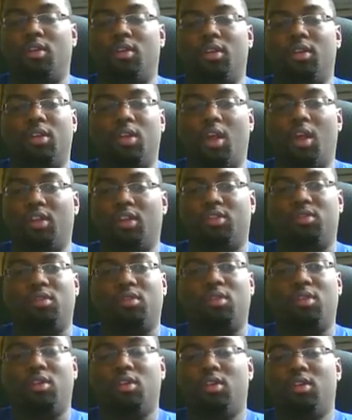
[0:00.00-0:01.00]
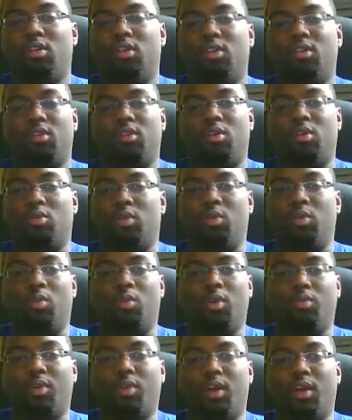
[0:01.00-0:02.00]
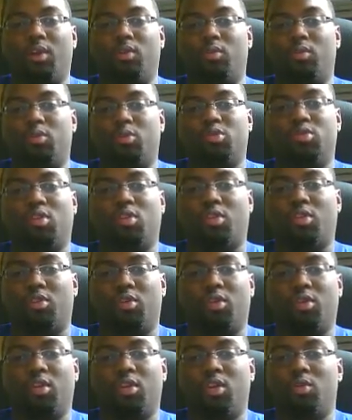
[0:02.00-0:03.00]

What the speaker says: He lost Only one round, which is the third.